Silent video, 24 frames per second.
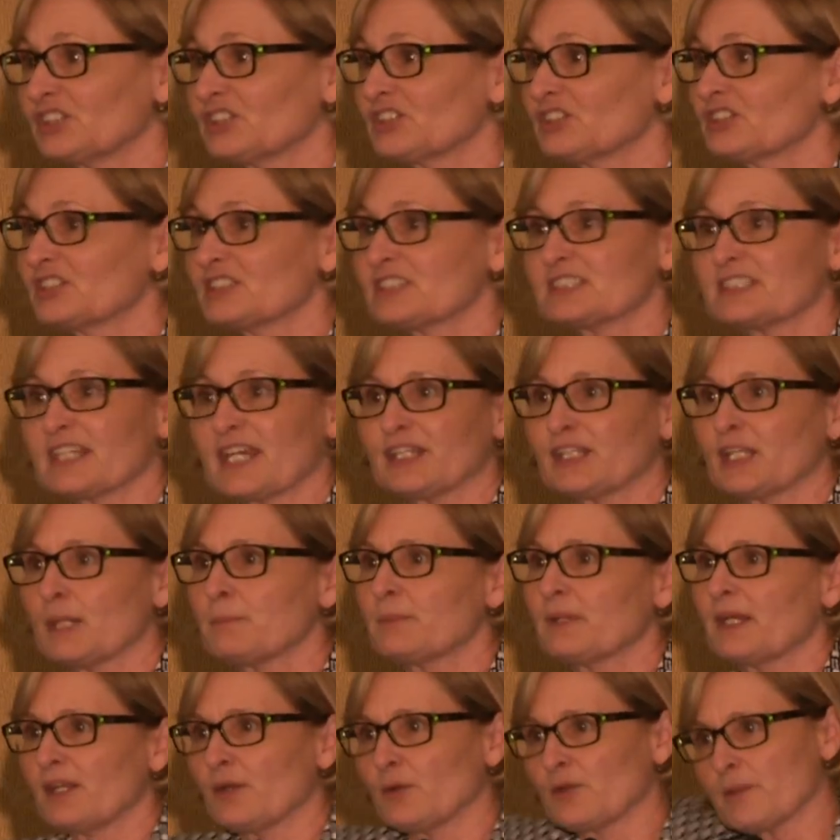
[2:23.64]
just to stand up.
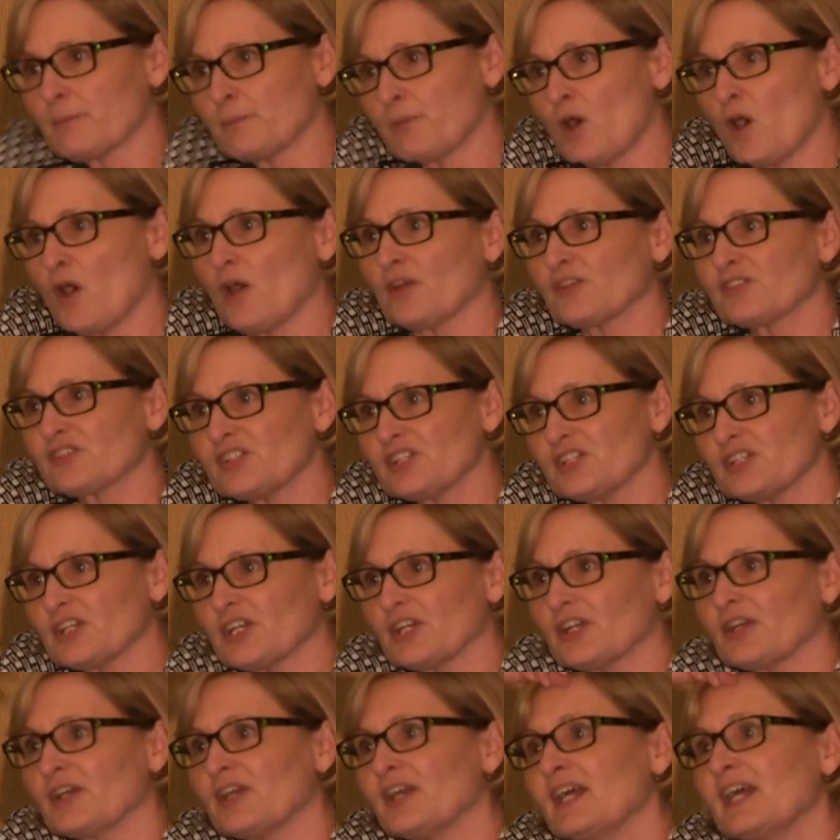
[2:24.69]
I know that Paul's
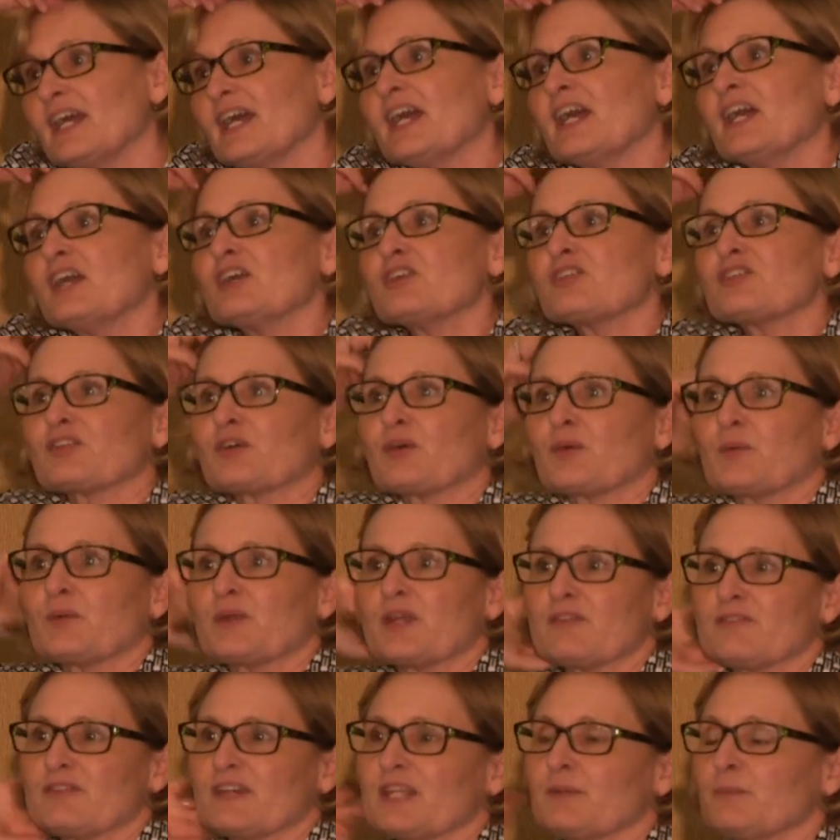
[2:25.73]
here. So
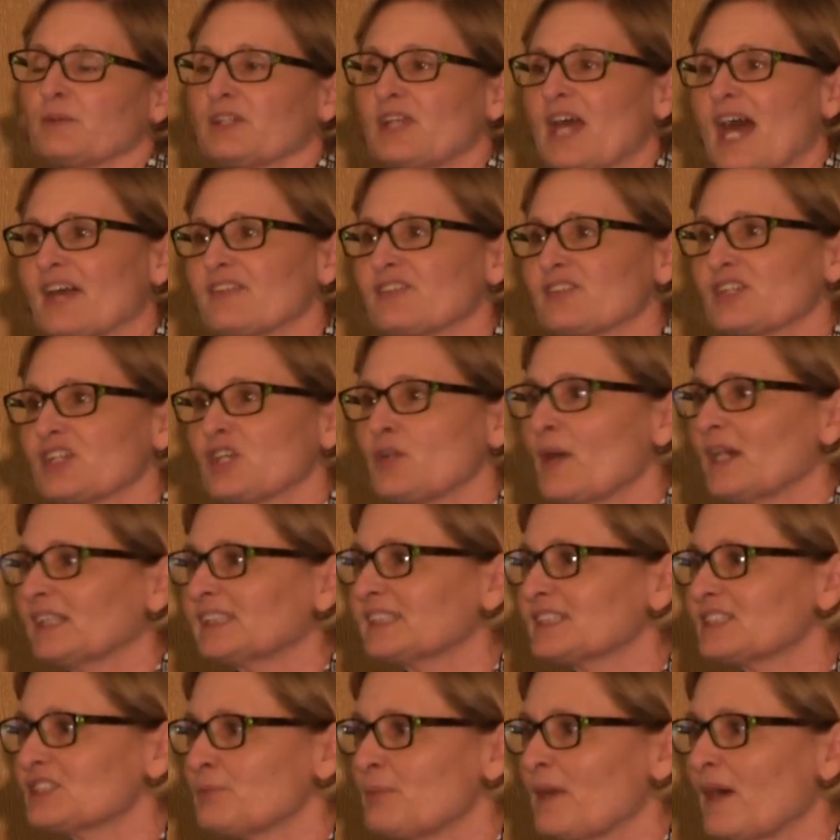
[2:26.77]
if anyone has any
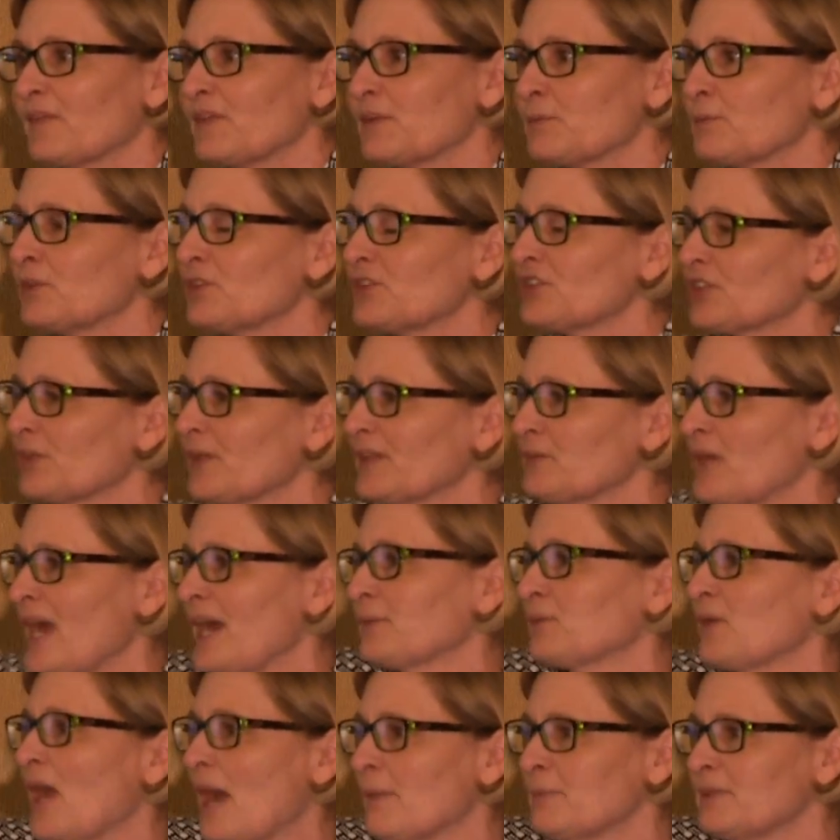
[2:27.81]
questions about the merger,
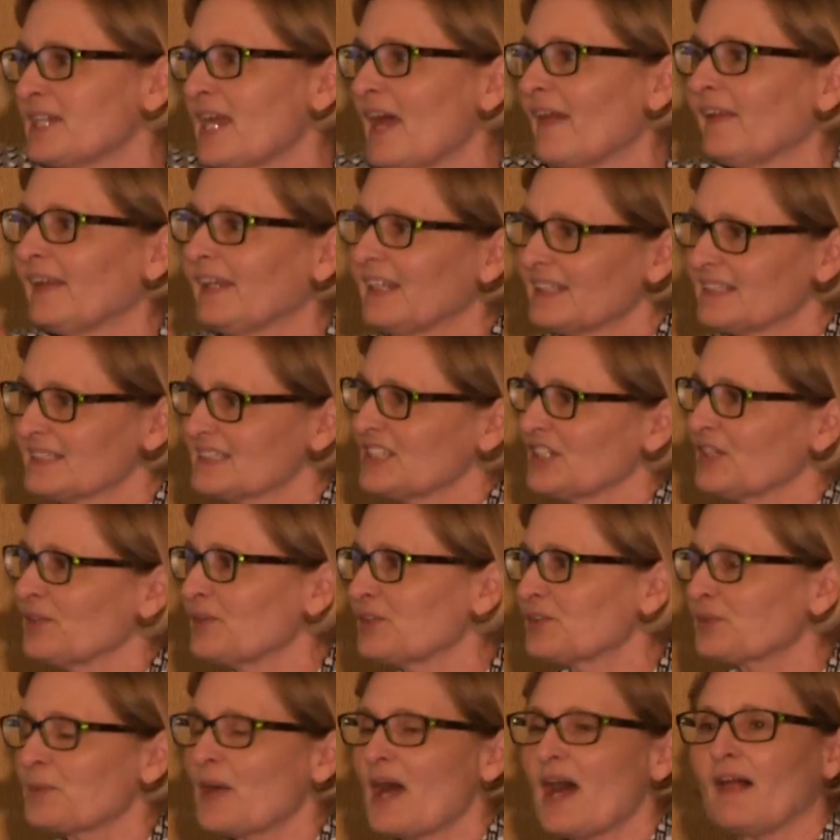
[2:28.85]
and Robin Elliott is here
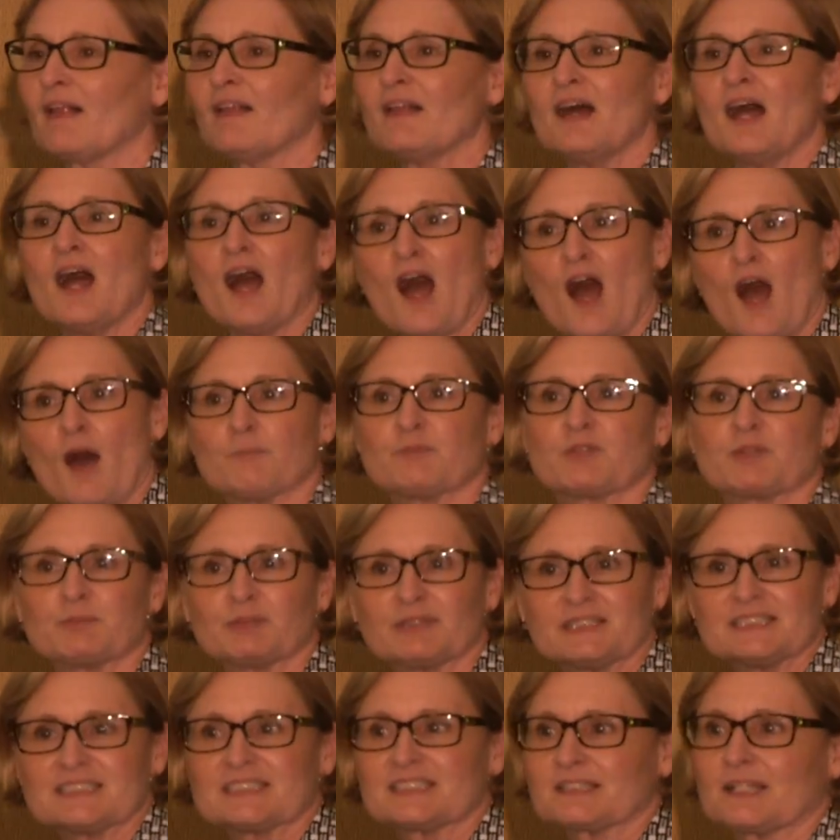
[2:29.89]
as well,
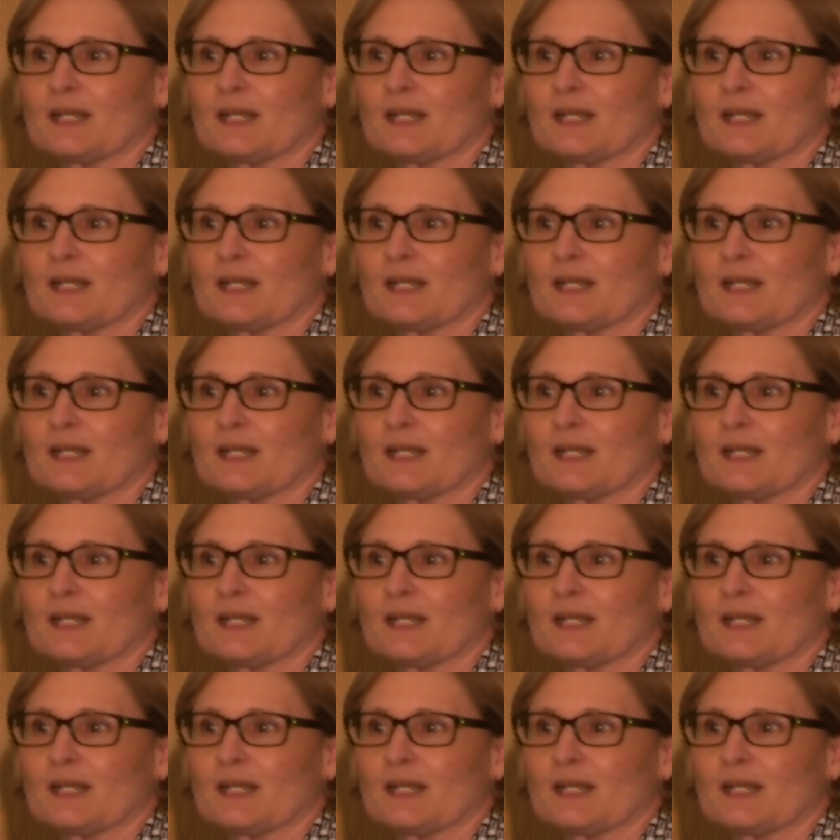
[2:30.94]
please to